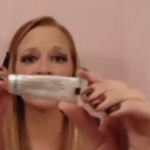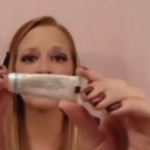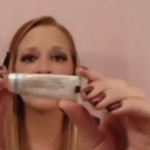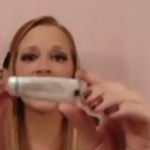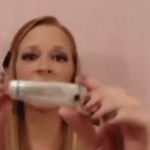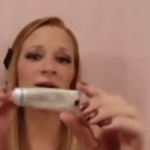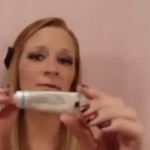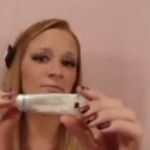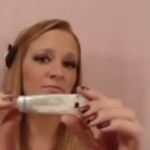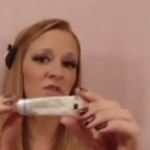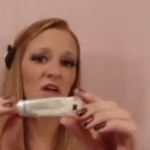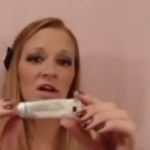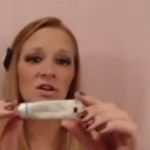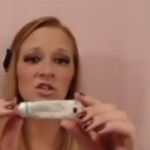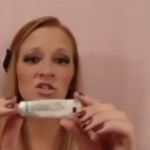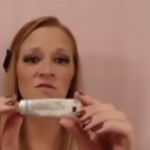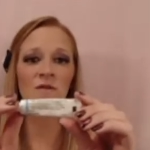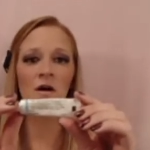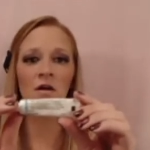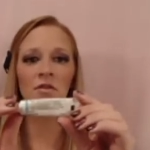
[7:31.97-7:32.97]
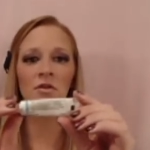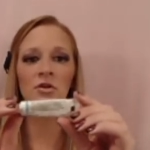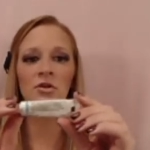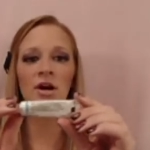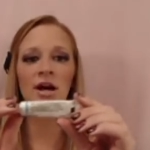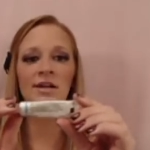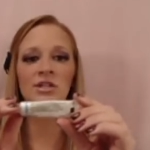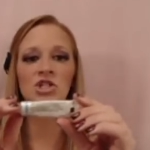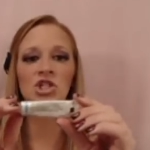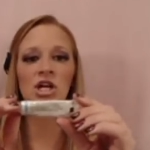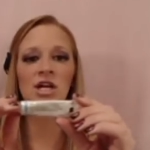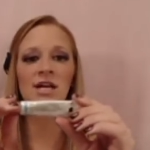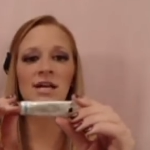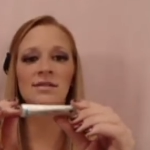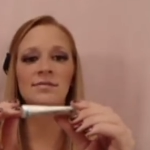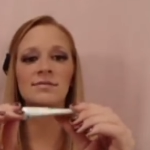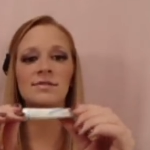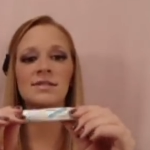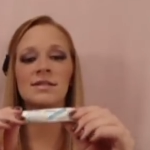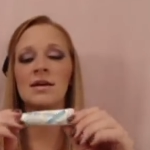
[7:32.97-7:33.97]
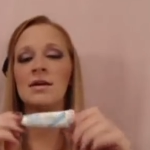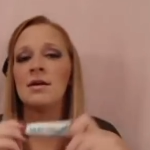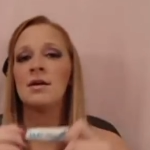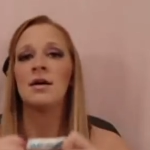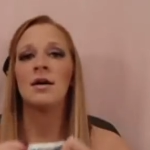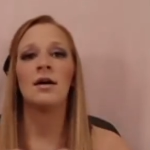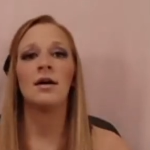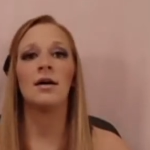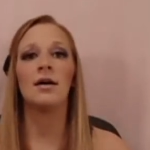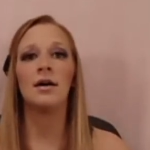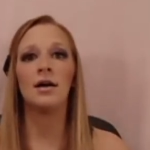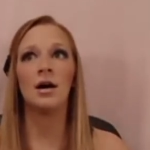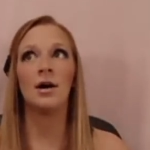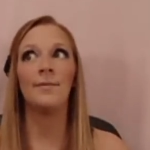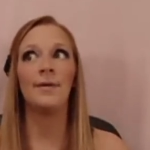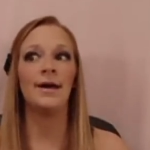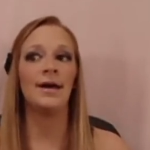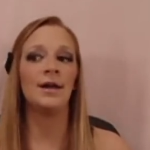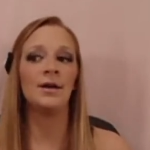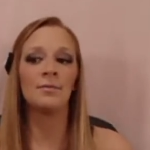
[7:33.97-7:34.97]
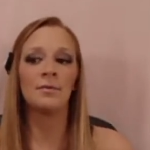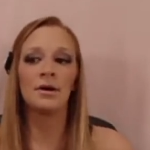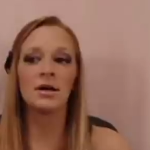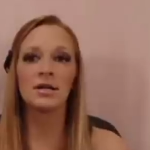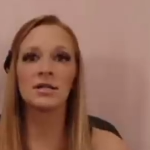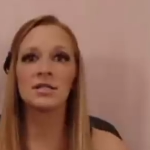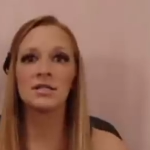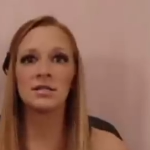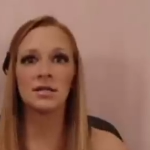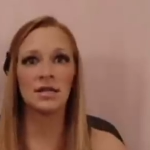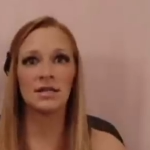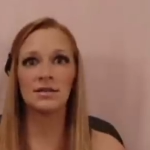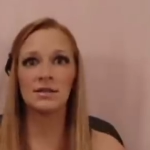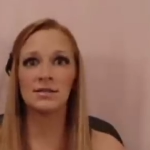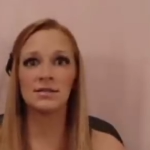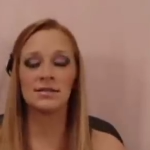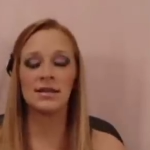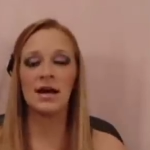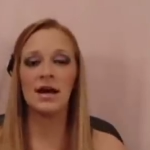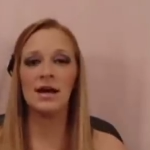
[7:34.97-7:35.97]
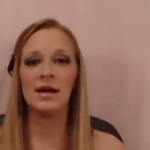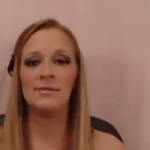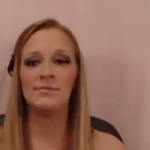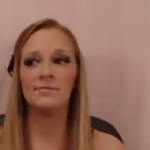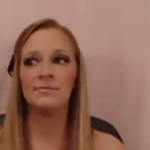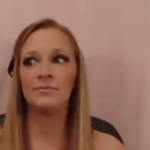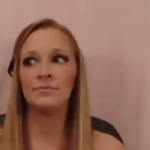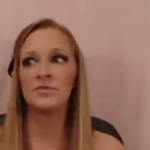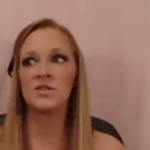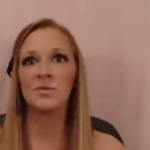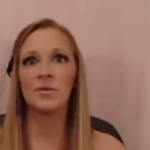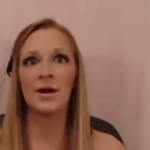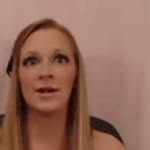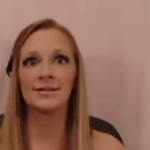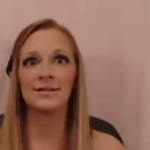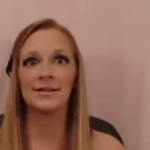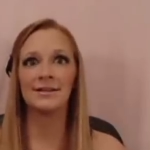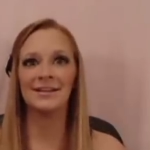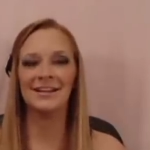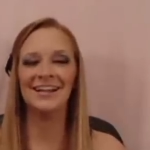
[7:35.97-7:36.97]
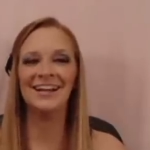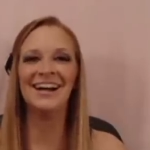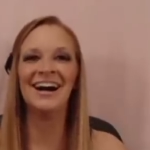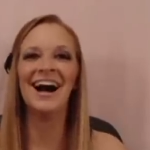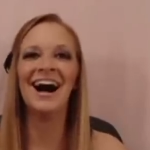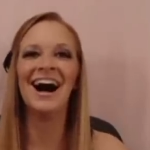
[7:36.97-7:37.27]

on the back. I just followed the directions. Um, and it worked this time, surprisingly.